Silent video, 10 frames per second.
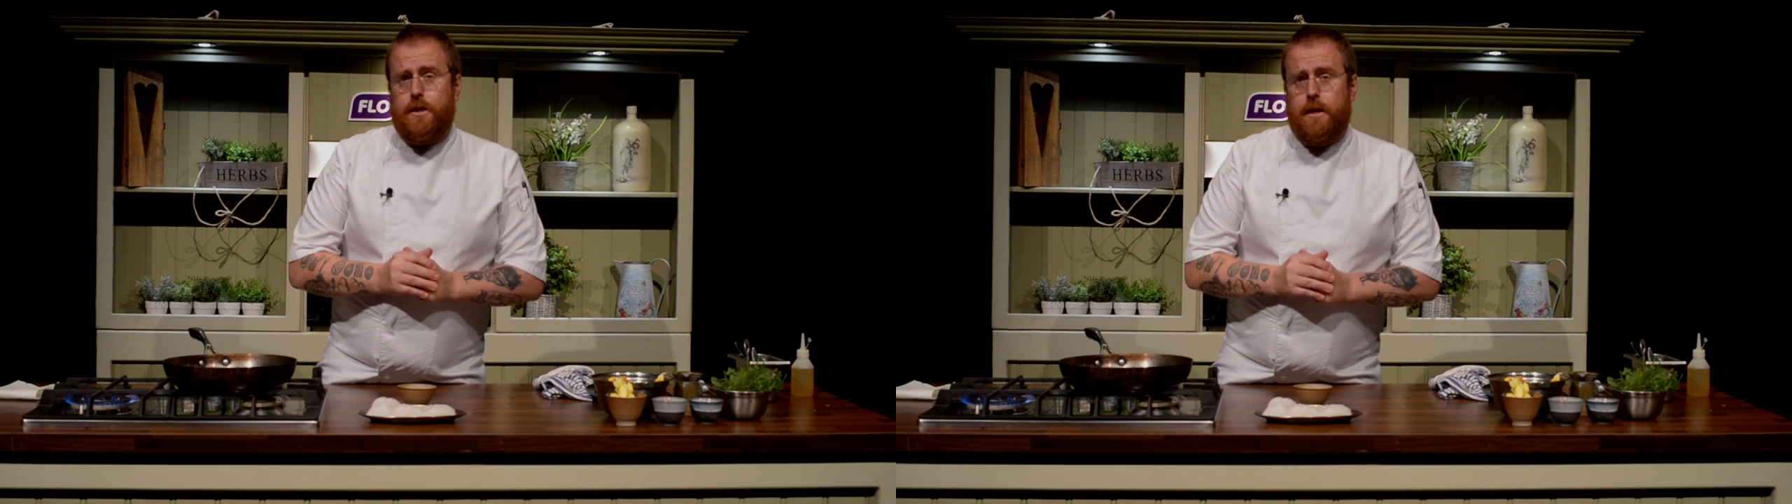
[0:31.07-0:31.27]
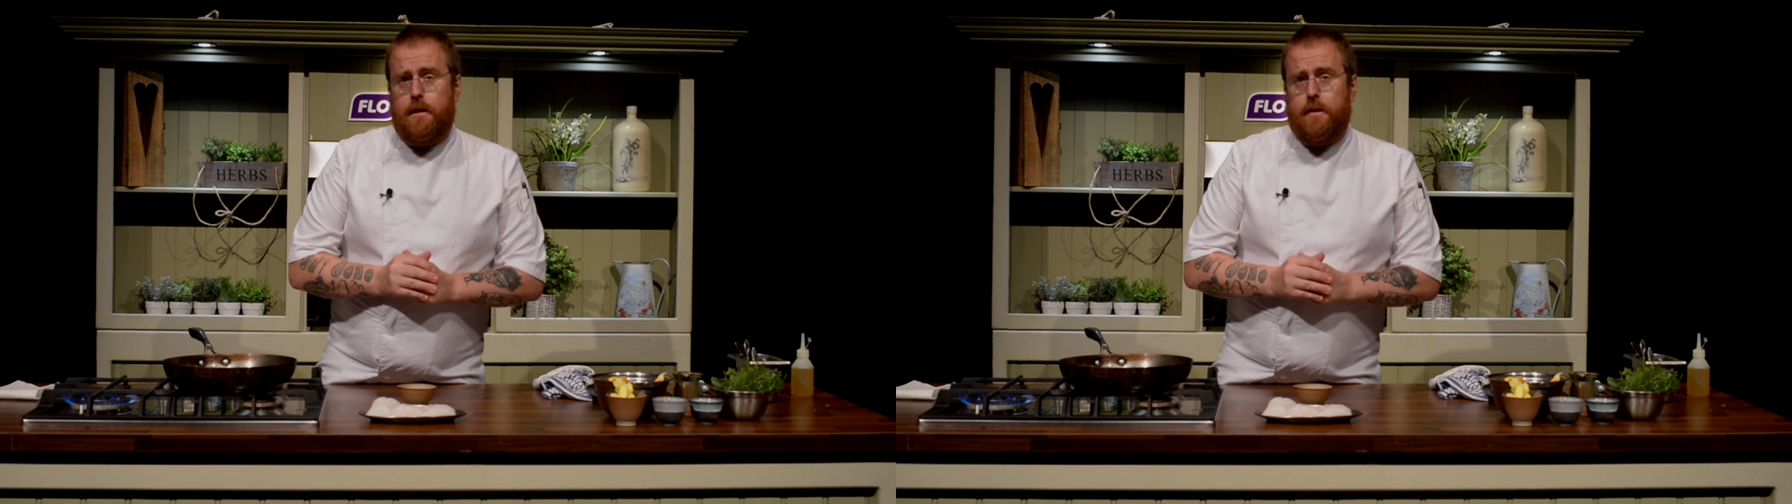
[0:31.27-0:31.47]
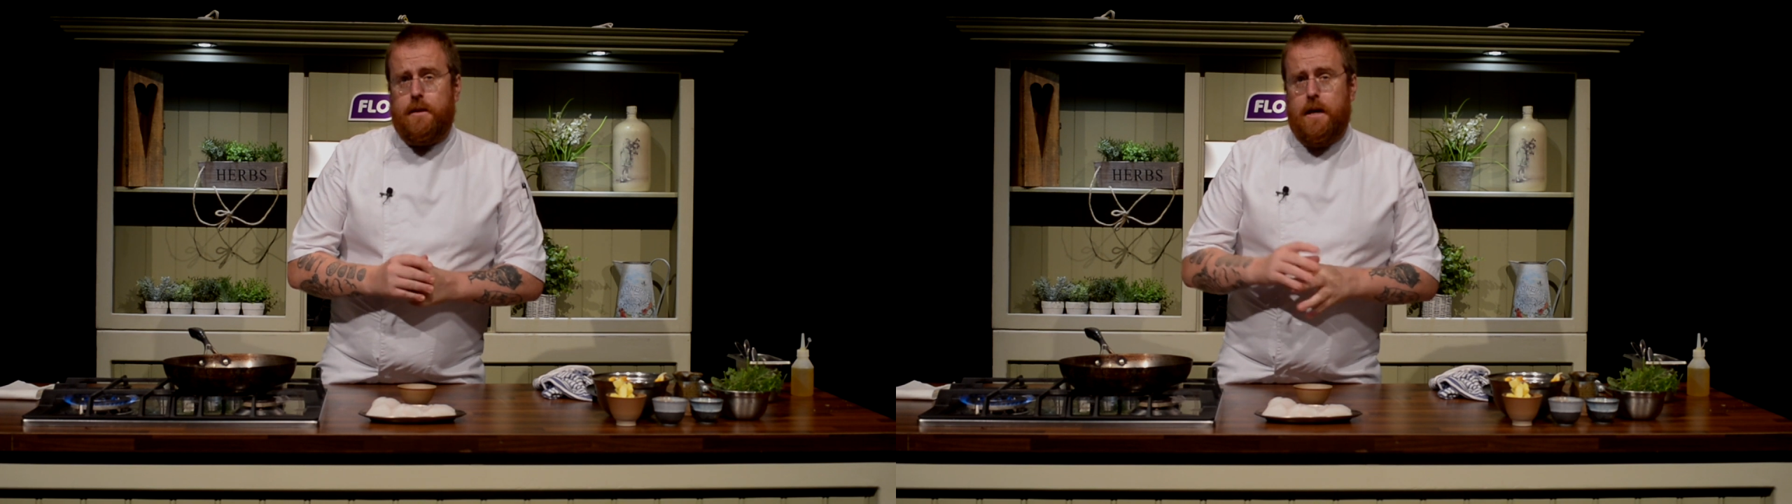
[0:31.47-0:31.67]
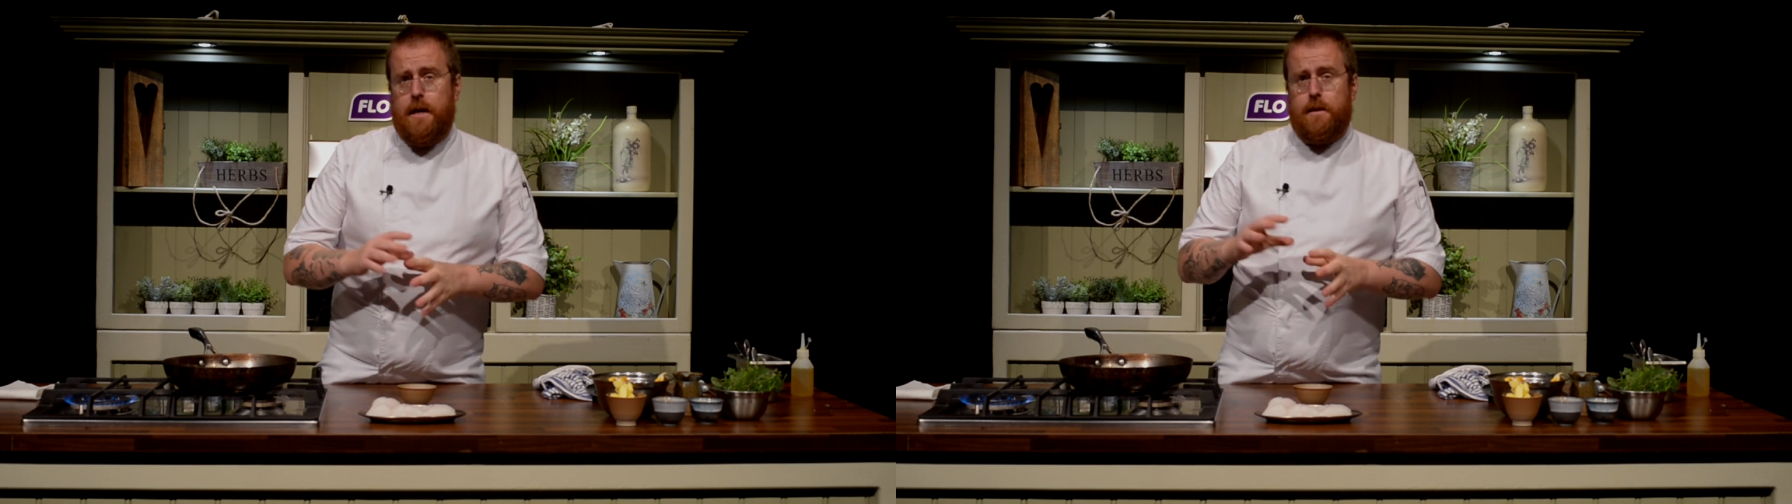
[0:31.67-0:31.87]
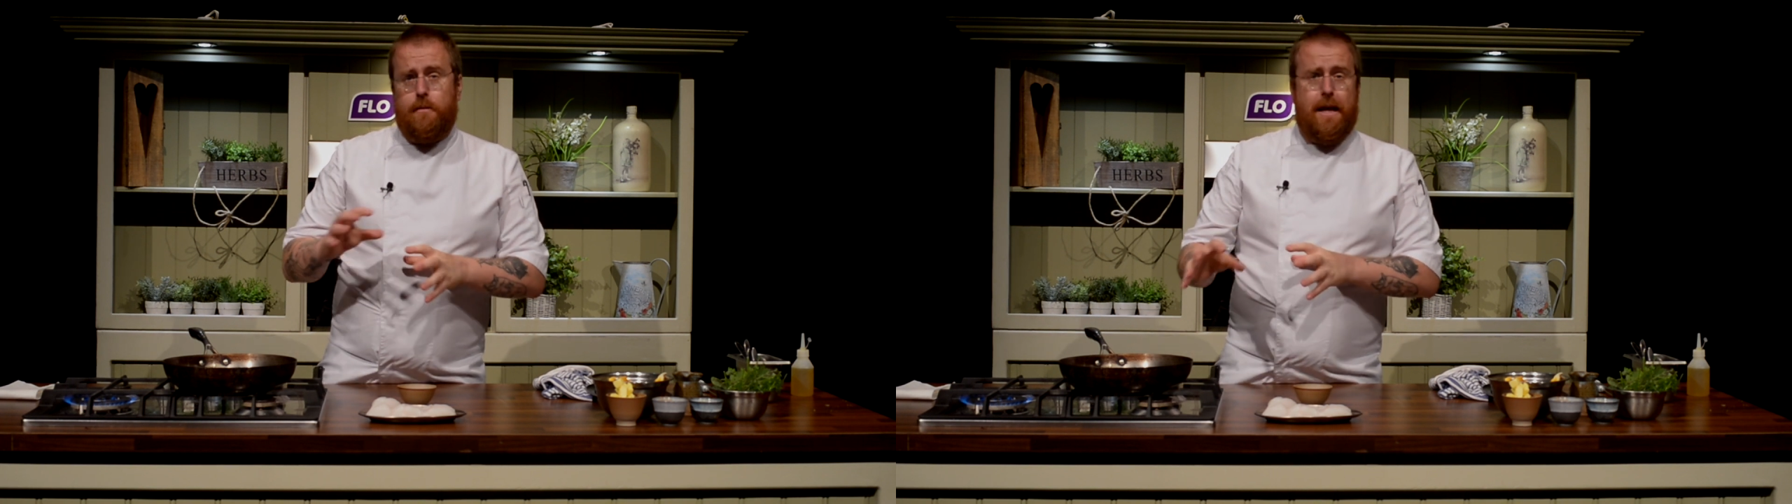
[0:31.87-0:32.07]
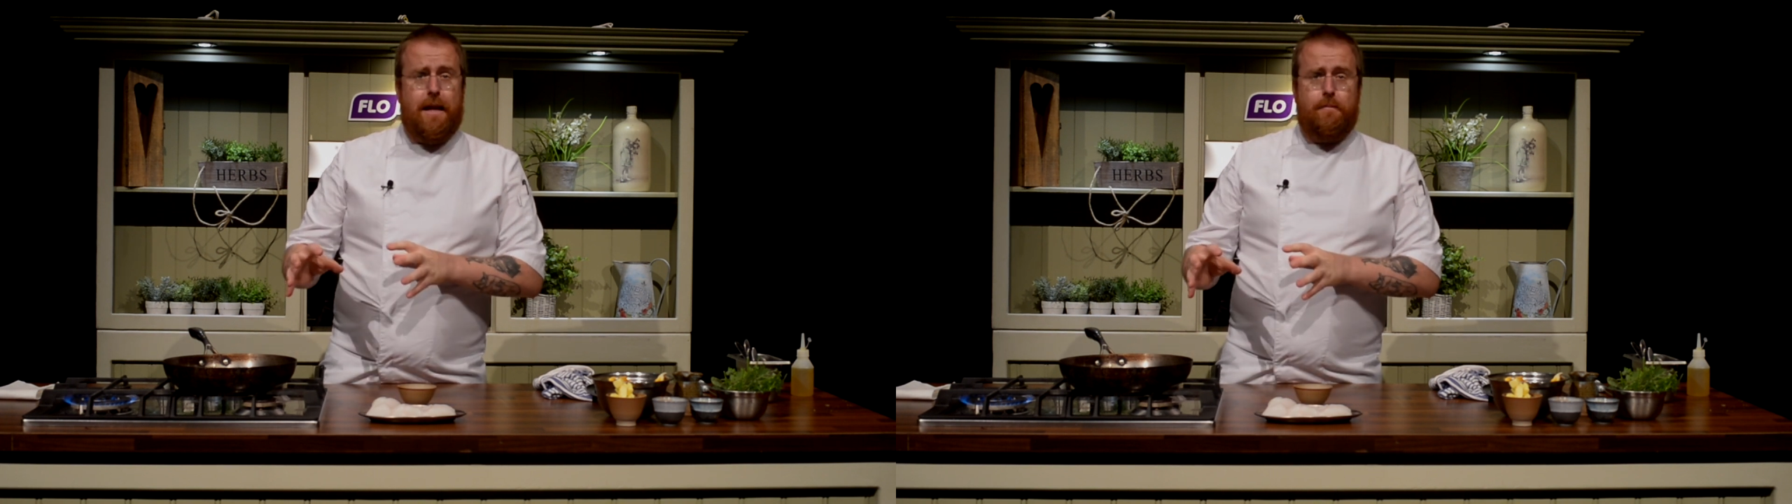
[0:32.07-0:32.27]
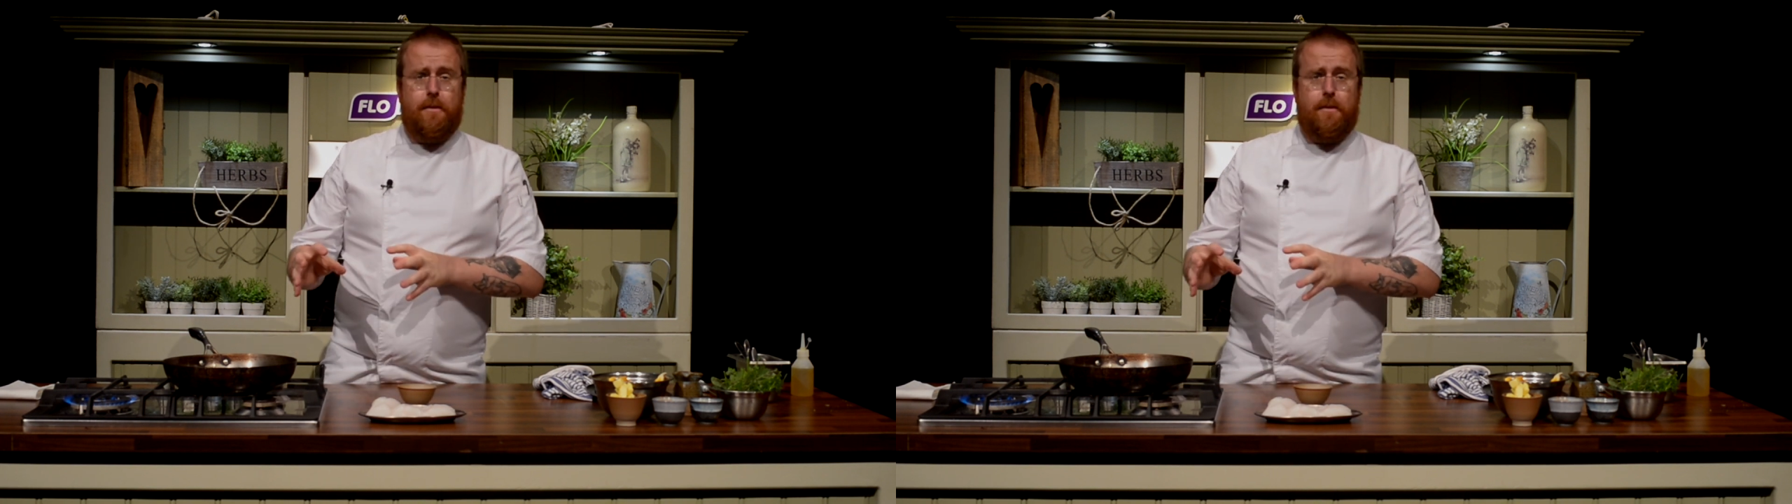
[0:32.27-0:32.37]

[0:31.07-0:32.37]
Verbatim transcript: a little bit and it will help